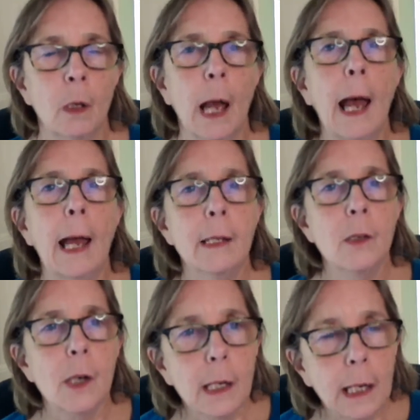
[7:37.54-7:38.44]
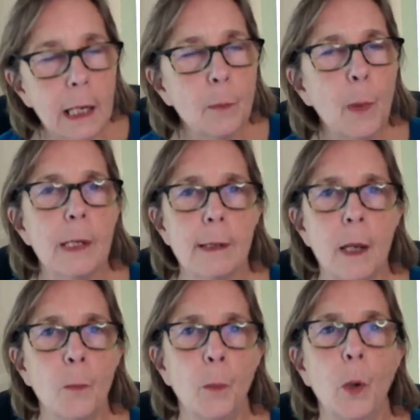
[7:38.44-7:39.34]
and keep it
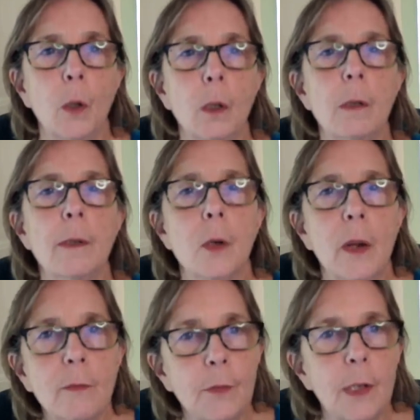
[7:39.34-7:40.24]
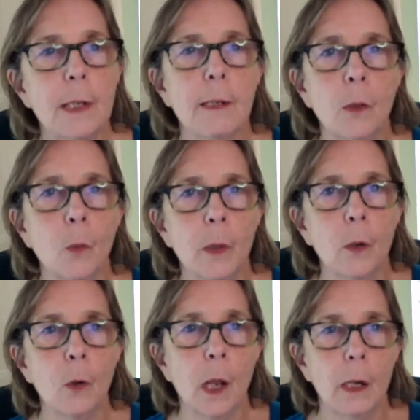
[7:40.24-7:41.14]
simple so it fits in with
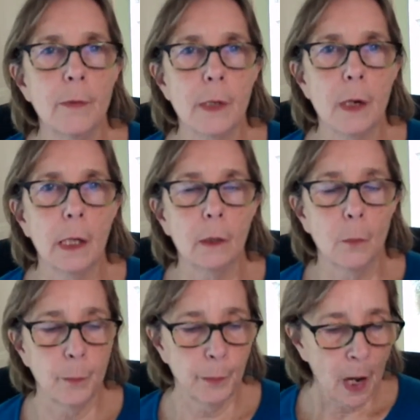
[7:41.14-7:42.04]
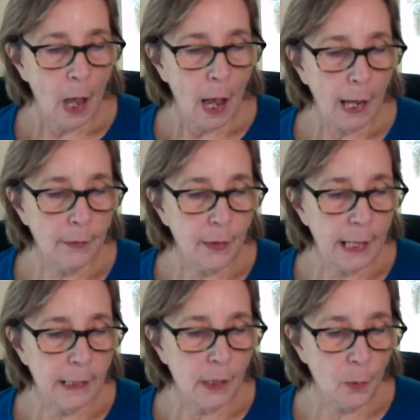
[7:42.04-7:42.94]
your lifestyle. And
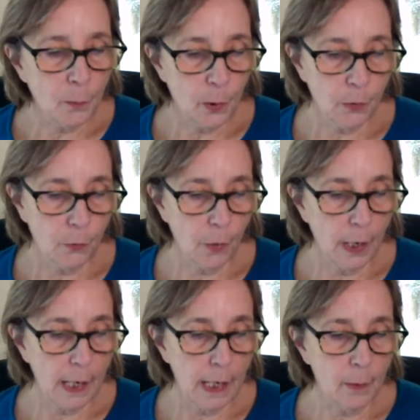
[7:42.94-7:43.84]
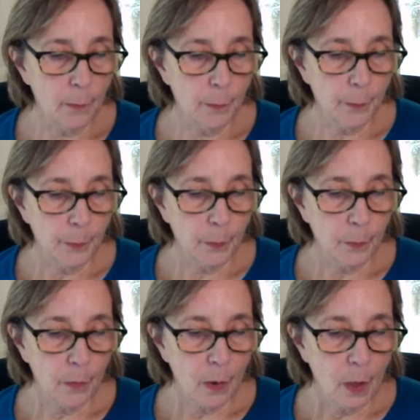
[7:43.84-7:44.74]
then number three,
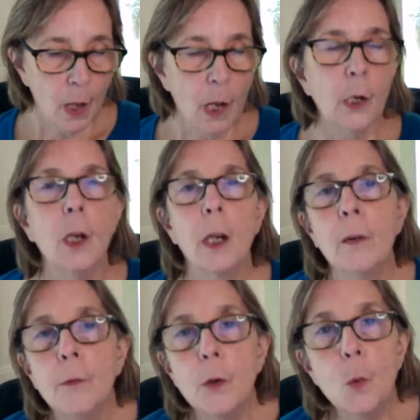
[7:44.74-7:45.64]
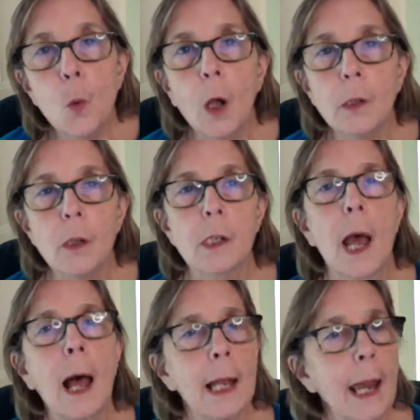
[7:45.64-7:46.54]
if you want,
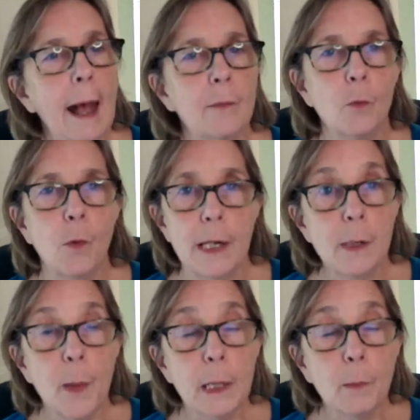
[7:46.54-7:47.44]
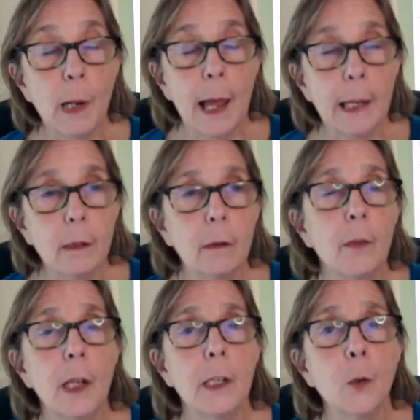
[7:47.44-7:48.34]
I have a ready-made plan
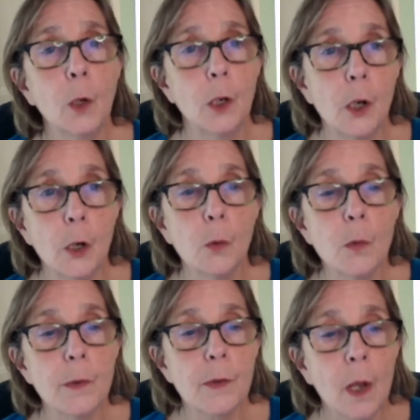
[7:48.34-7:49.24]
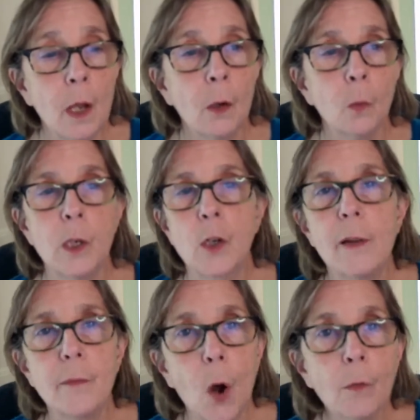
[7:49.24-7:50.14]
that you can use, which
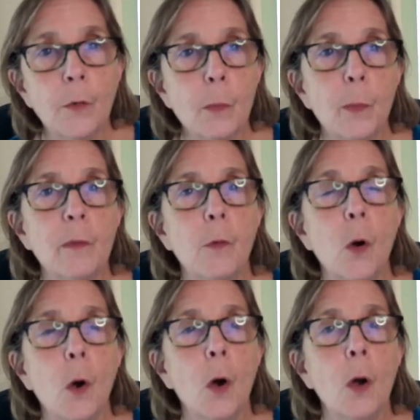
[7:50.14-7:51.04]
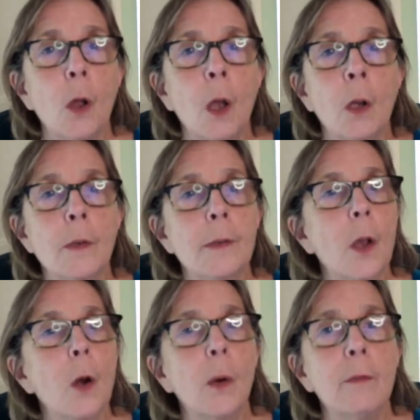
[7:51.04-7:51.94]
I've offered before.
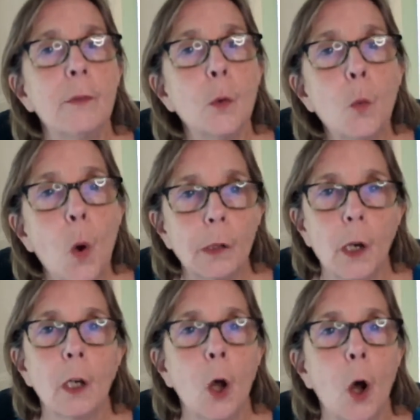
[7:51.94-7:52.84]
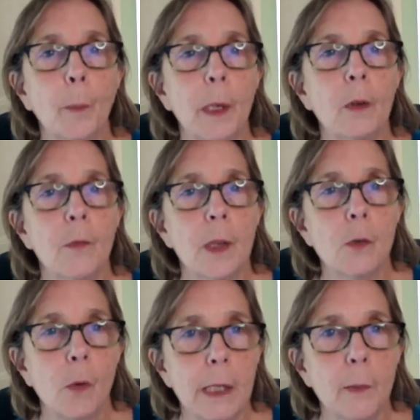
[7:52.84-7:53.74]
So if you want a copy of this
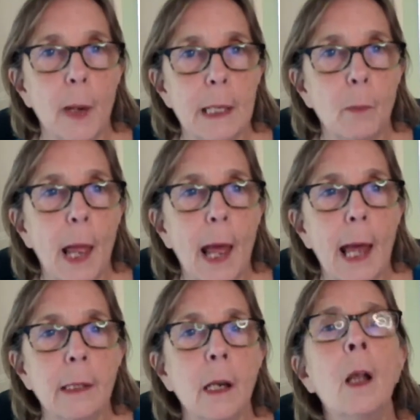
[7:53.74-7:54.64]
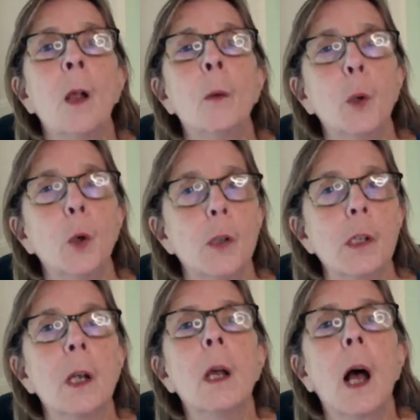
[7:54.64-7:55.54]
ready-made plan, put
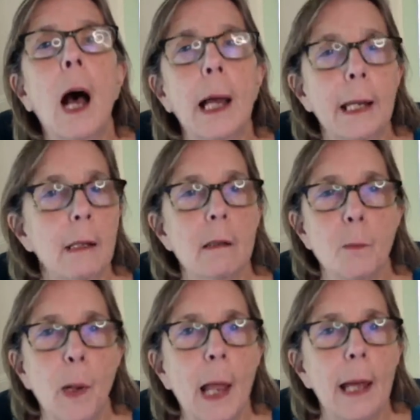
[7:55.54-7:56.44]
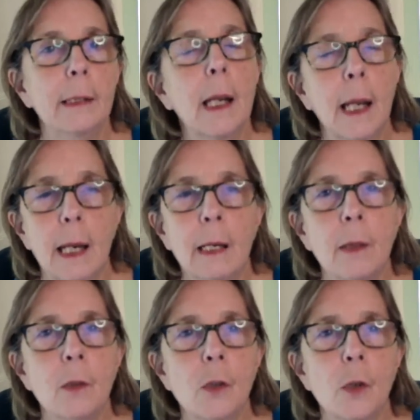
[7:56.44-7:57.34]
IELTS plan
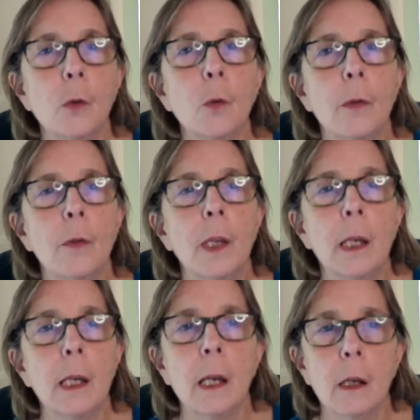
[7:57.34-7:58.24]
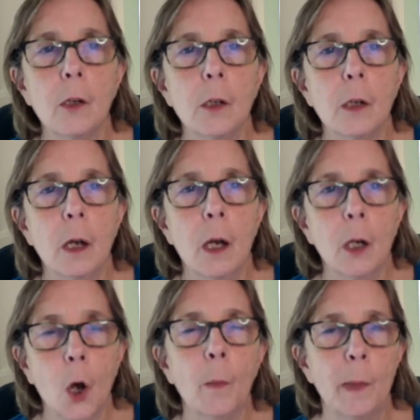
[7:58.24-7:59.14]
into the
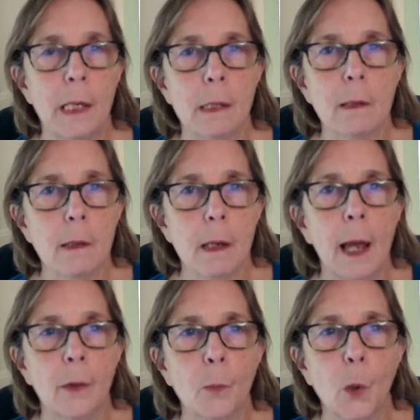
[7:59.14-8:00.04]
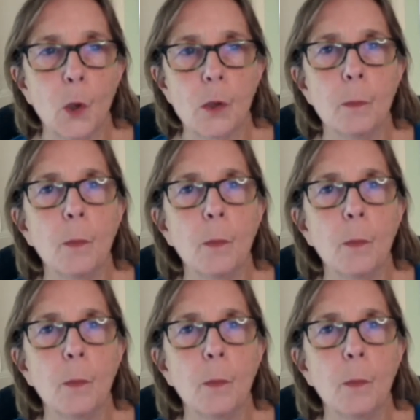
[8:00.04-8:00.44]
comments at the bottom